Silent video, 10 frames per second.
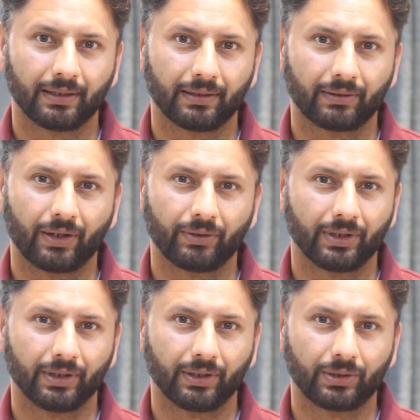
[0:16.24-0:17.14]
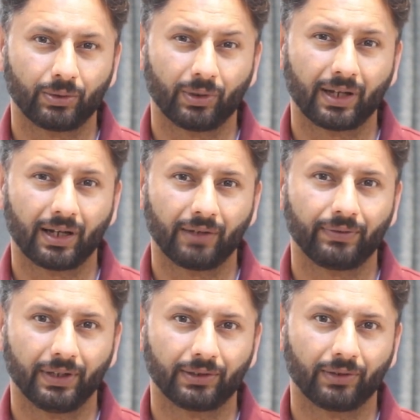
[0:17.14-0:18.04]
around
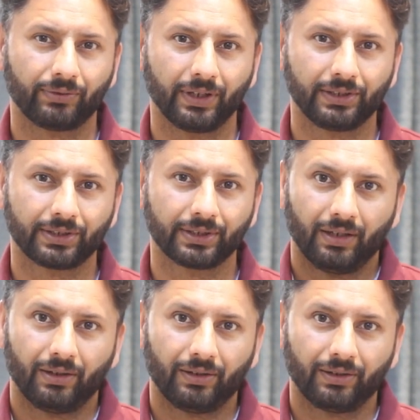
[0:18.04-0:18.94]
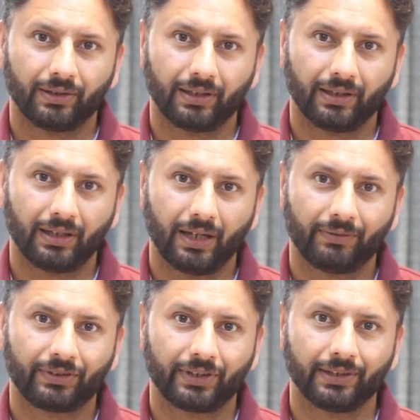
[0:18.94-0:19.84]
2.5 years of age.
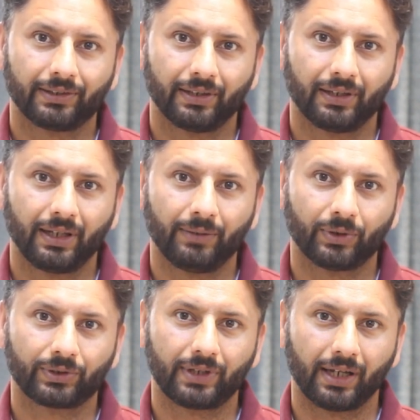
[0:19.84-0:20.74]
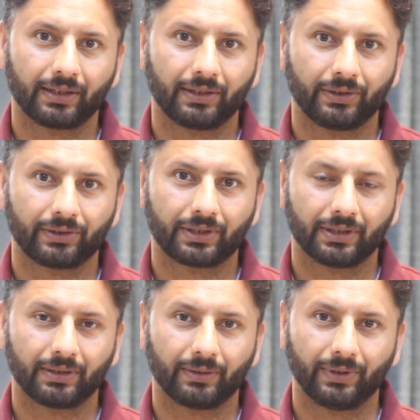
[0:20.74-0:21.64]
Ever since he was diagnosed
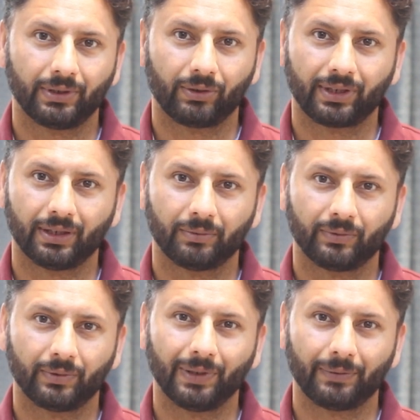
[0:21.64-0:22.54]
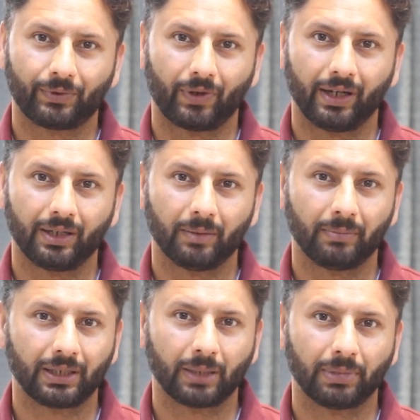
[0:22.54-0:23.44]
with autism, we have tried
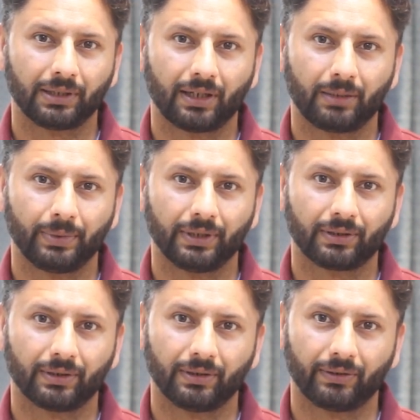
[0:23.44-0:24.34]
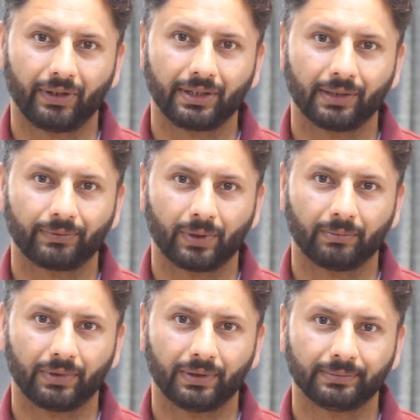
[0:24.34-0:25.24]
multiple therapies ranging
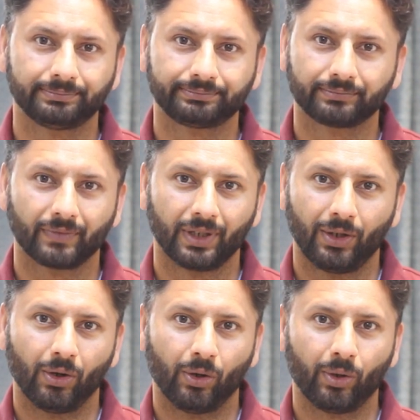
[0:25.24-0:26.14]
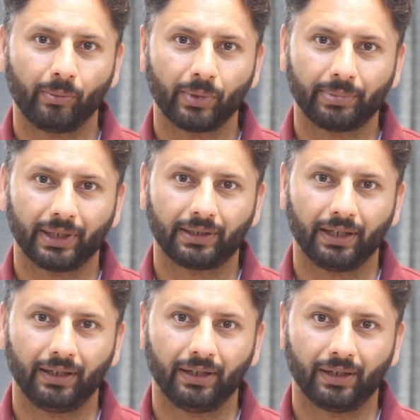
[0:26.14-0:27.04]
from
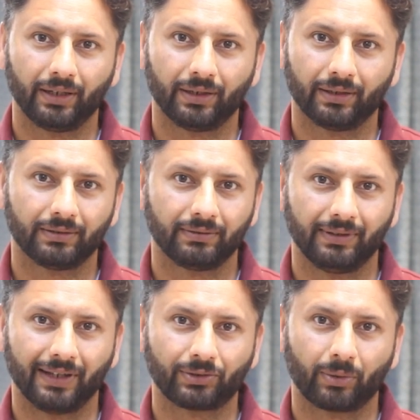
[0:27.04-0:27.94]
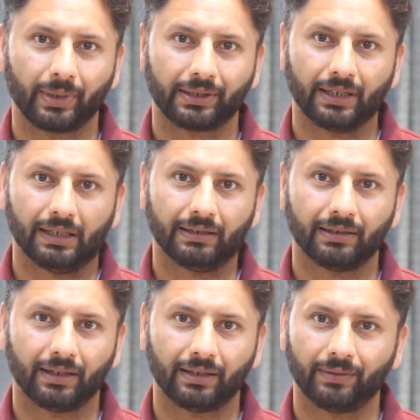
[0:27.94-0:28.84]
homeopathy, naturopathy,
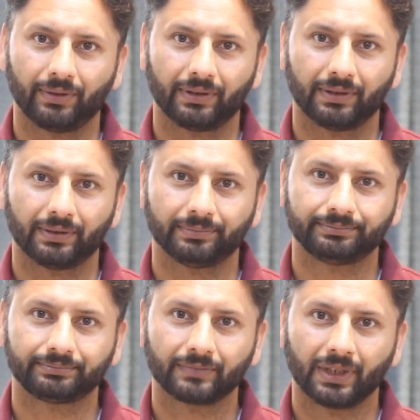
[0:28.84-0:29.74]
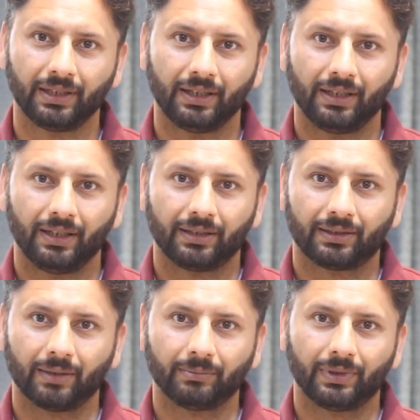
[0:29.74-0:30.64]
and even
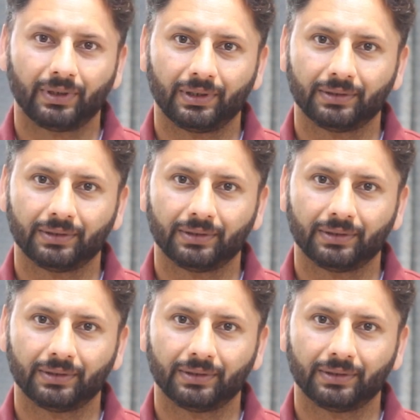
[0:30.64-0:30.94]
some